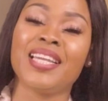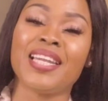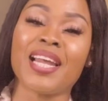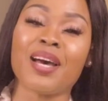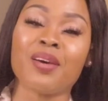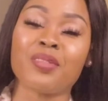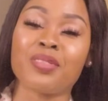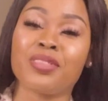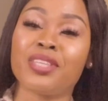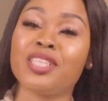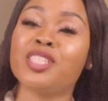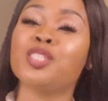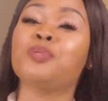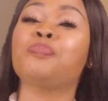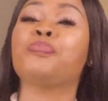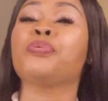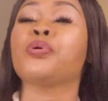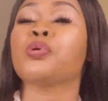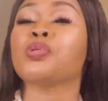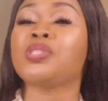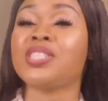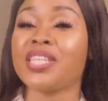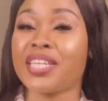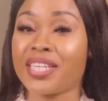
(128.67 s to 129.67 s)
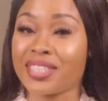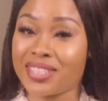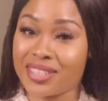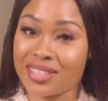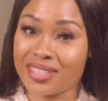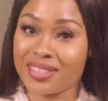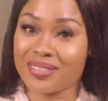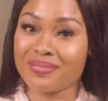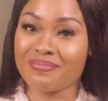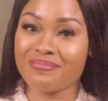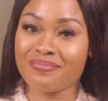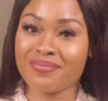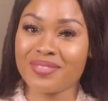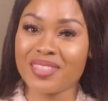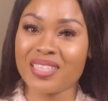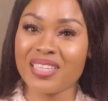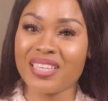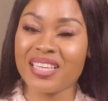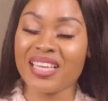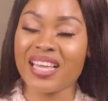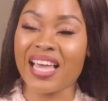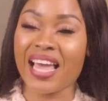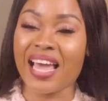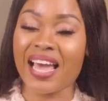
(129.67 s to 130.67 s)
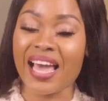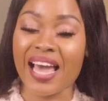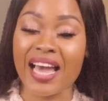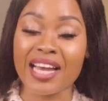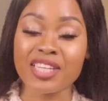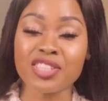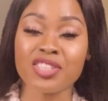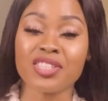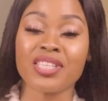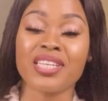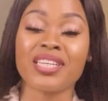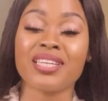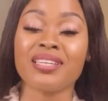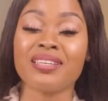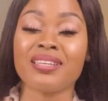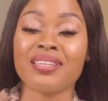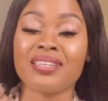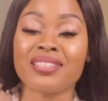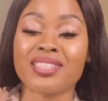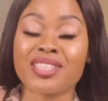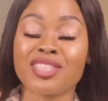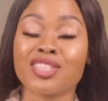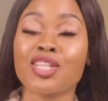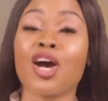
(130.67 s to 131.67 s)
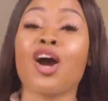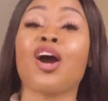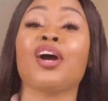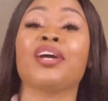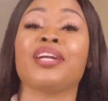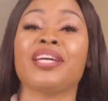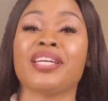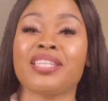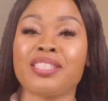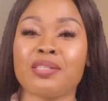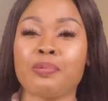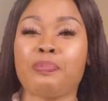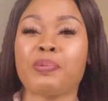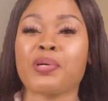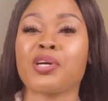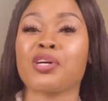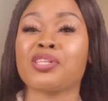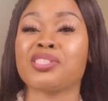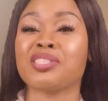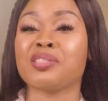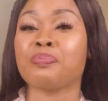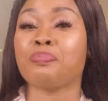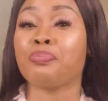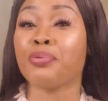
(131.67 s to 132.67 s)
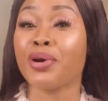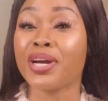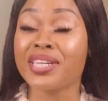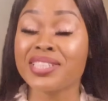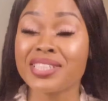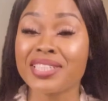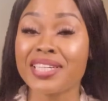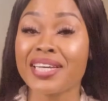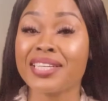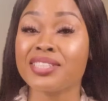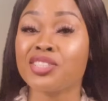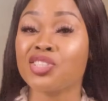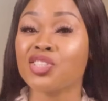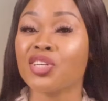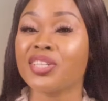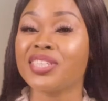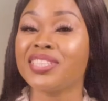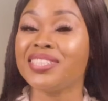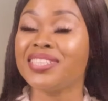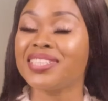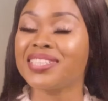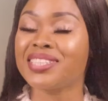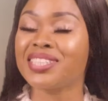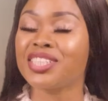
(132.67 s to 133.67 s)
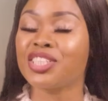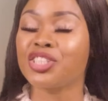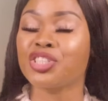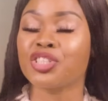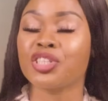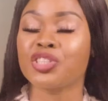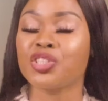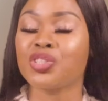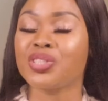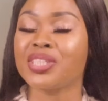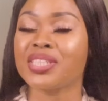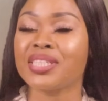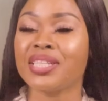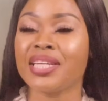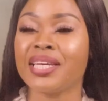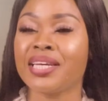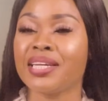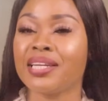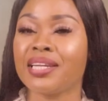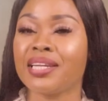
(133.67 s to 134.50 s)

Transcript: Now, these protests actually started because the president's sudden decision to delay